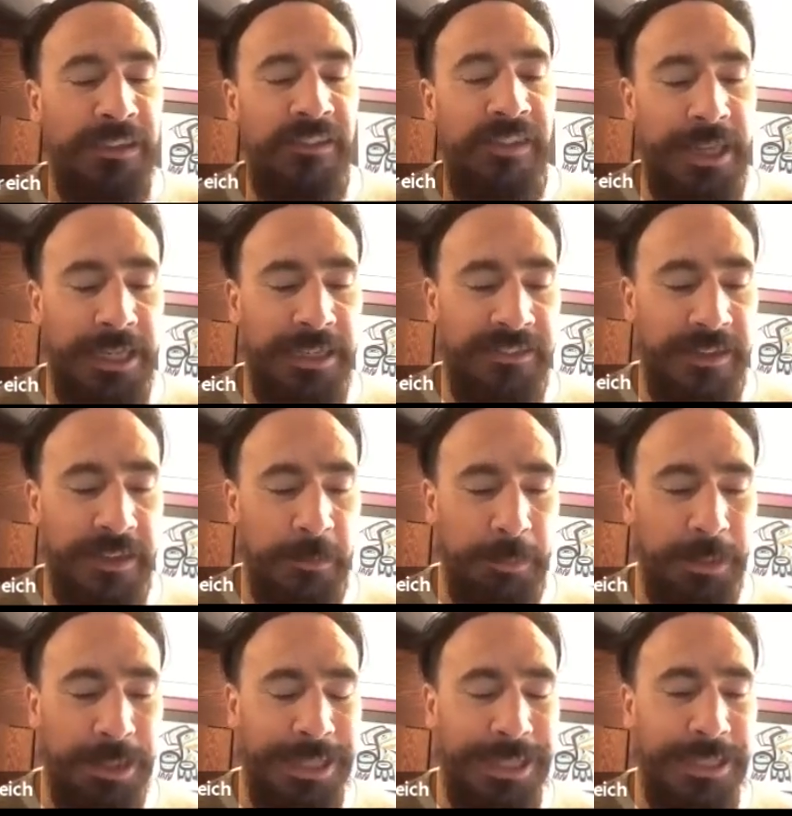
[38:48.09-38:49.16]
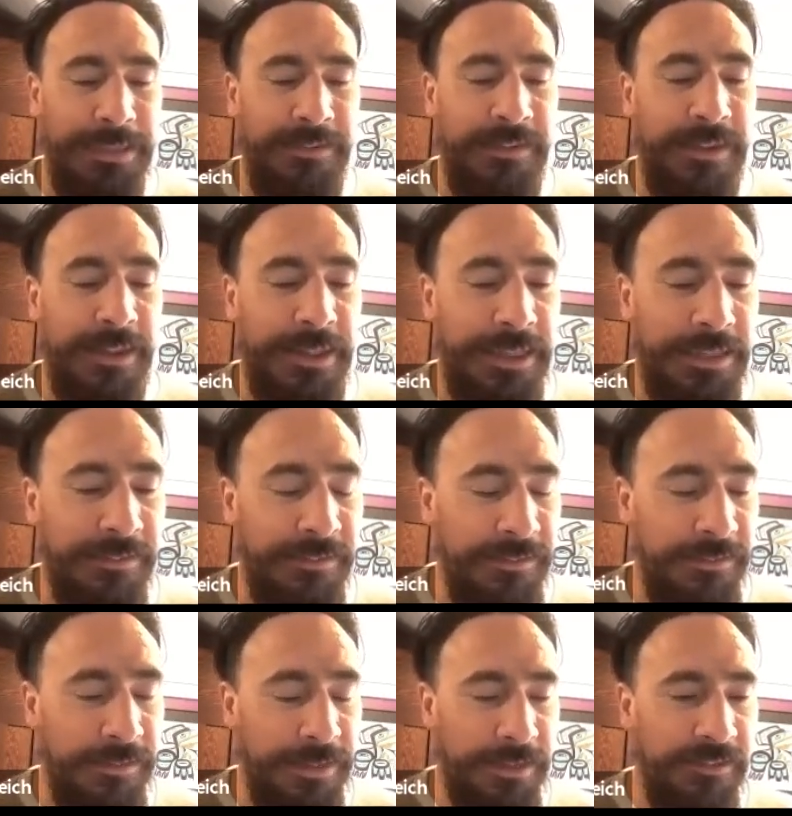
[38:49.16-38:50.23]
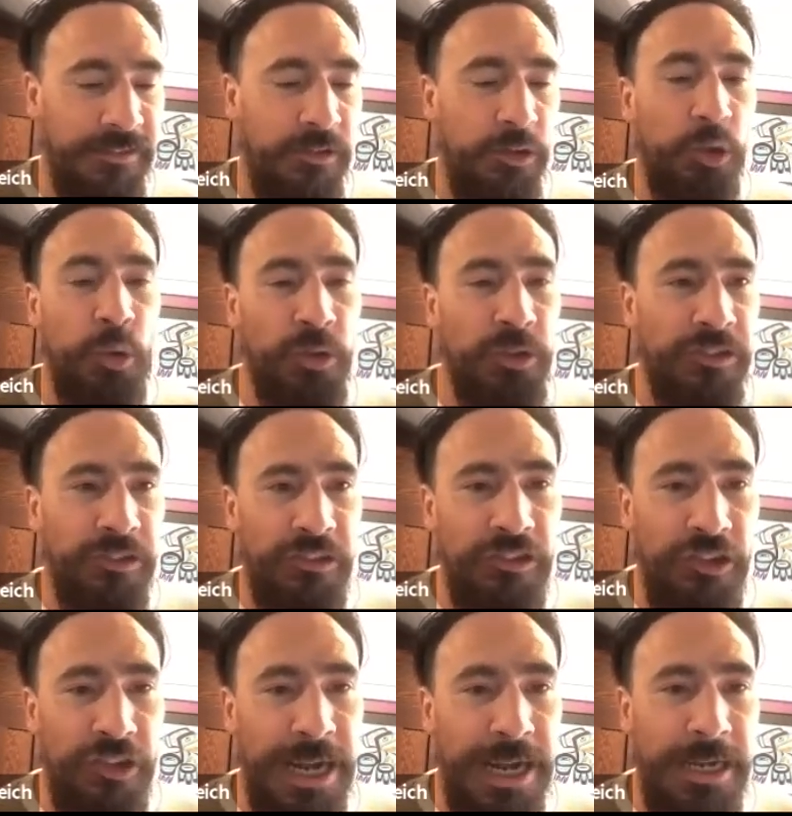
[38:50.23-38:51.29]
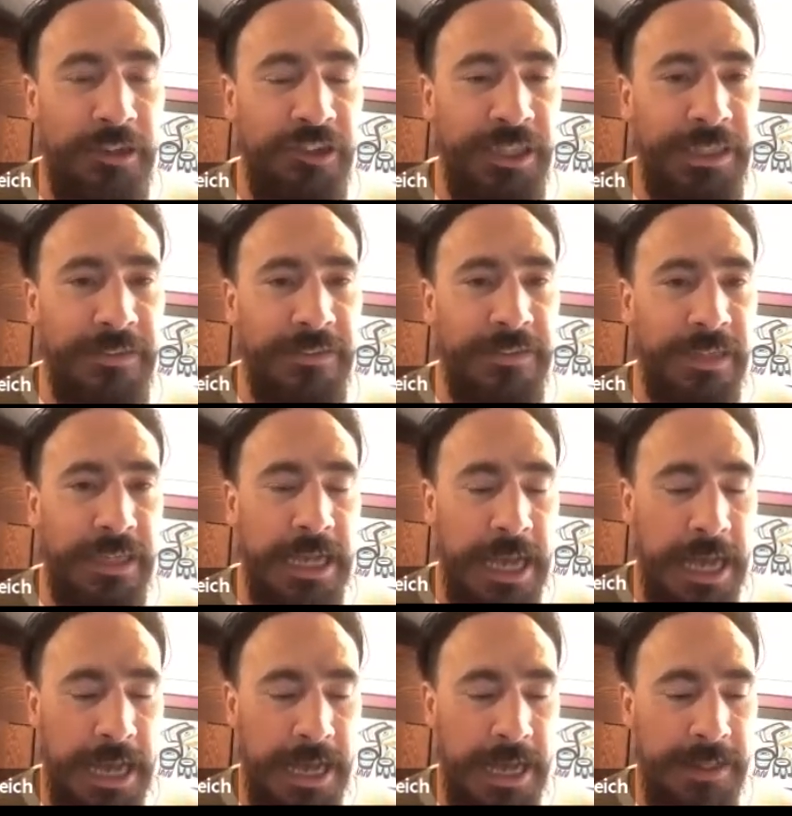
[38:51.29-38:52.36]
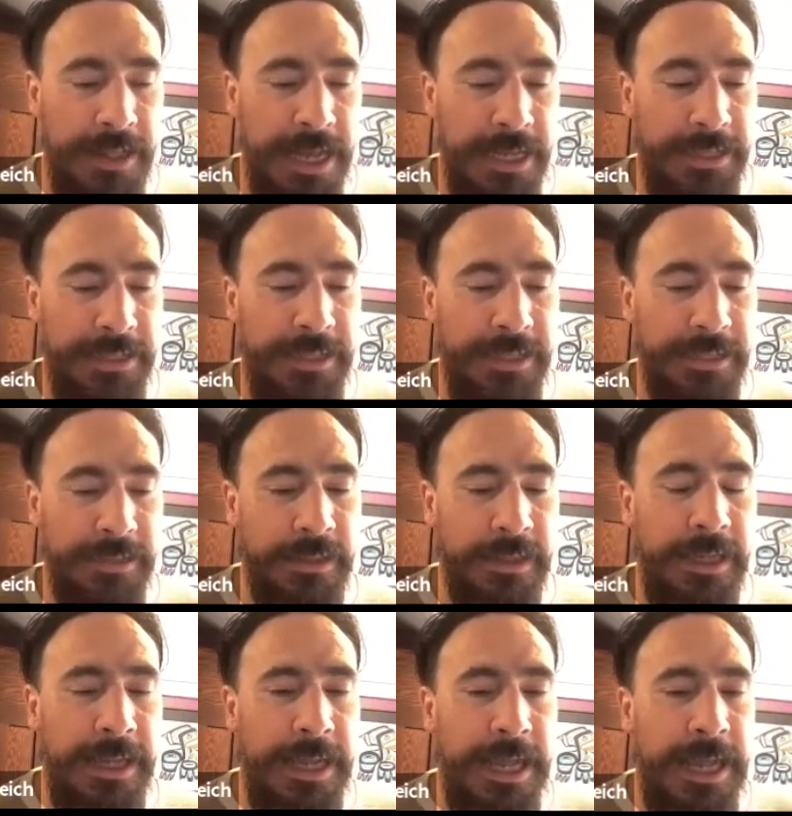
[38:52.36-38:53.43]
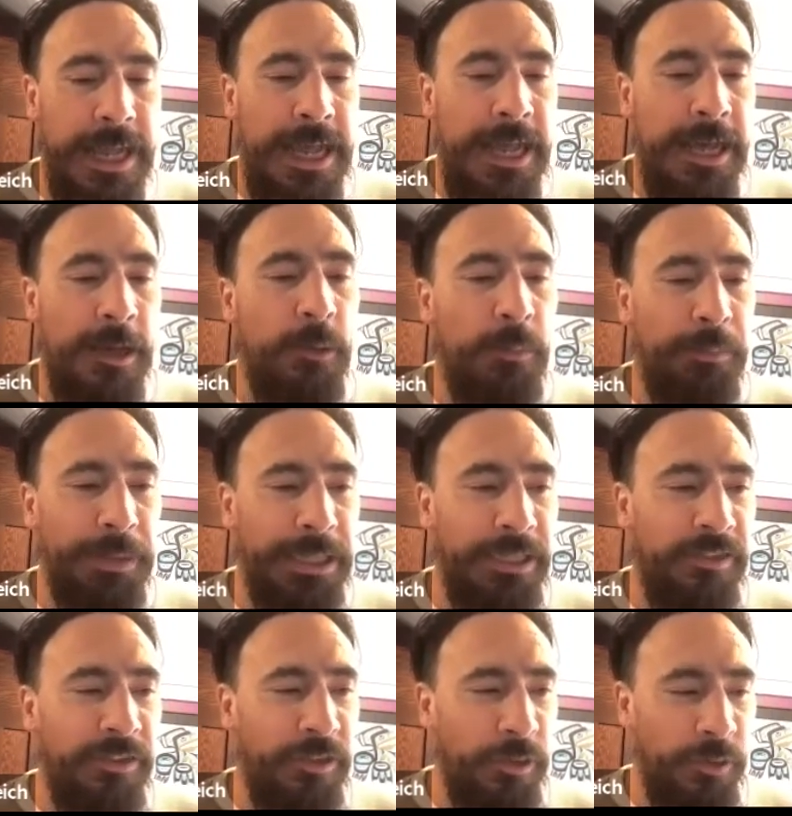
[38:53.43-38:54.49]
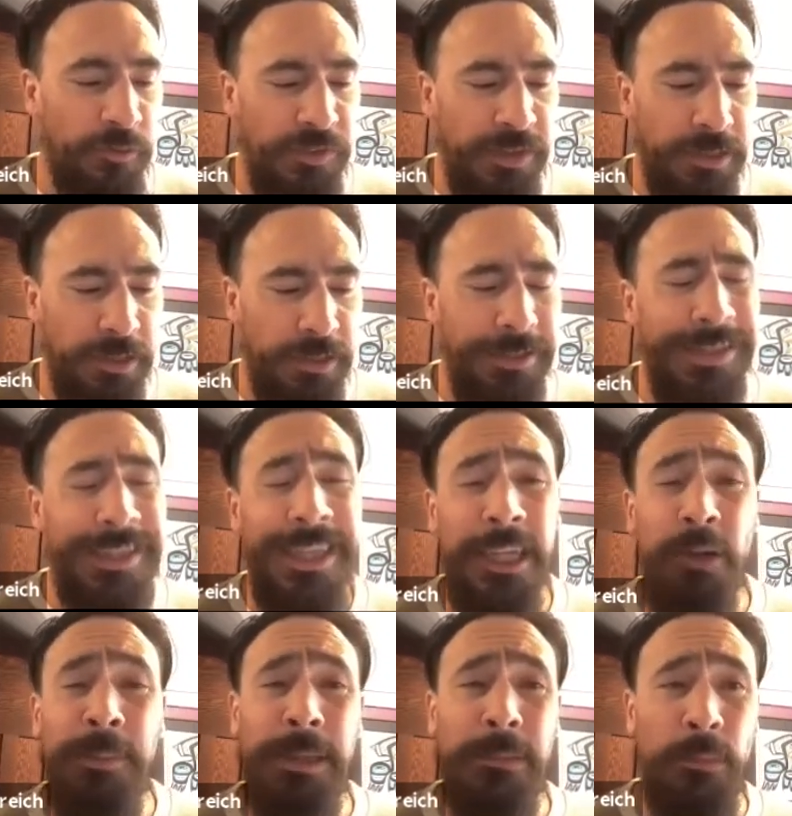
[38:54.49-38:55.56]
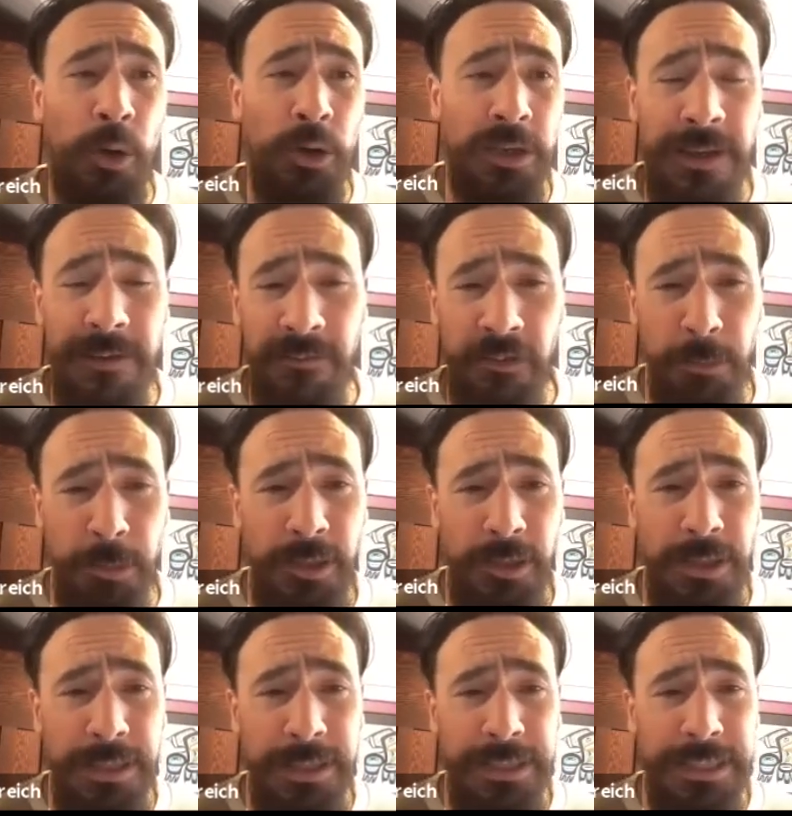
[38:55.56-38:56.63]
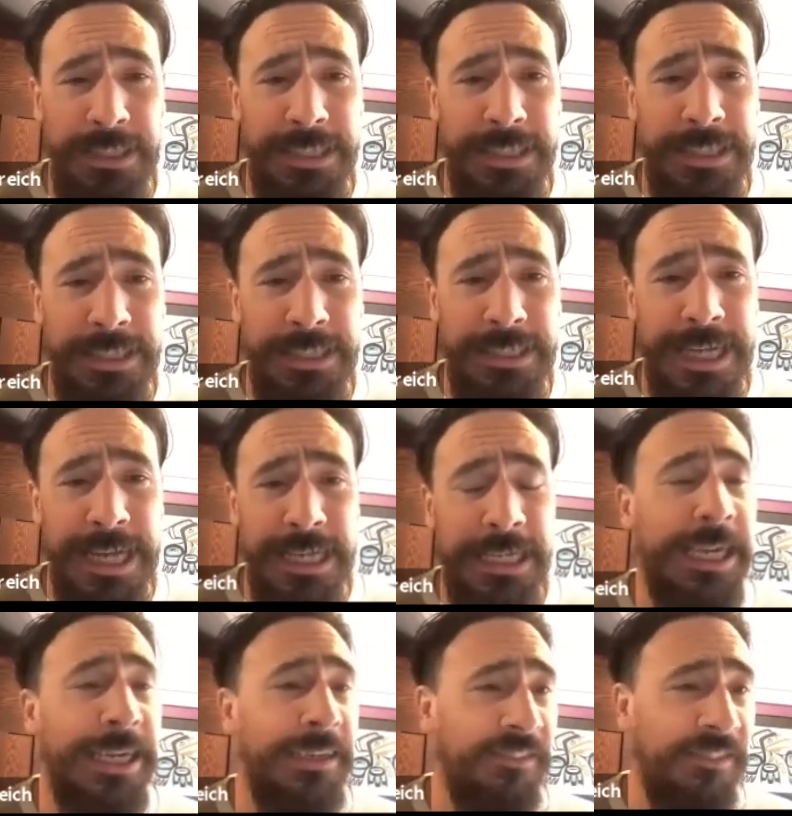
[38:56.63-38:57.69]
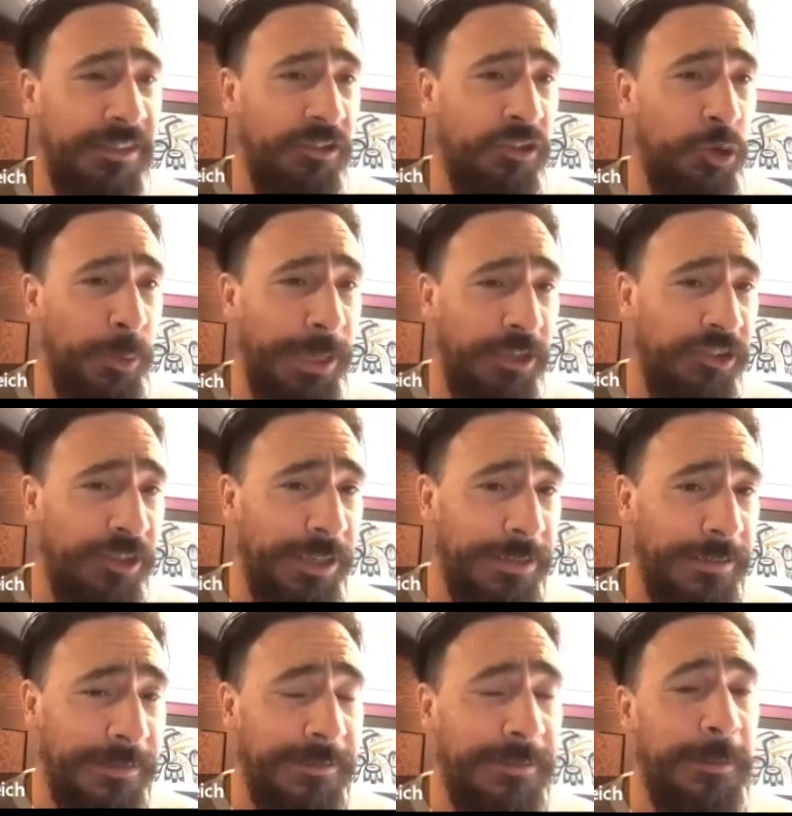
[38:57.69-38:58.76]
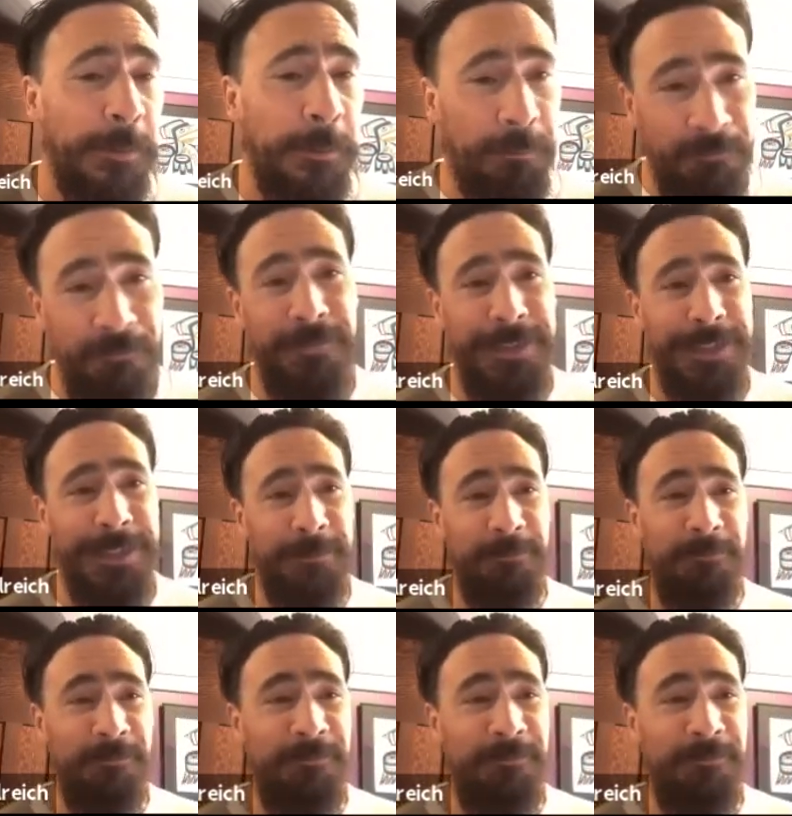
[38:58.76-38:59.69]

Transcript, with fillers: these things into place, these these tools and strategies uh, that can help me to feel a little bit more comfortable in that kind of situation. So, yeah.